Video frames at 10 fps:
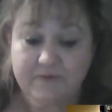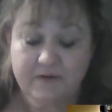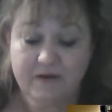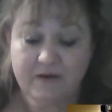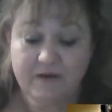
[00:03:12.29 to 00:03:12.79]

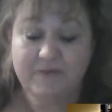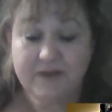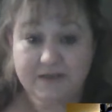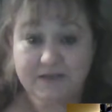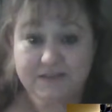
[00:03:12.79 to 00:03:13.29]
They need
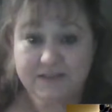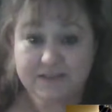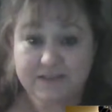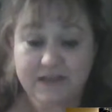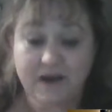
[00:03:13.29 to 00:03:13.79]
to see a
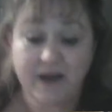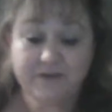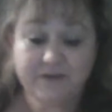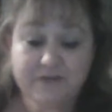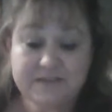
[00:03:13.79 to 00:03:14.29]

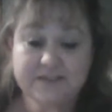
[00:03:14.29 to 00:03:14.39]
psychiatrist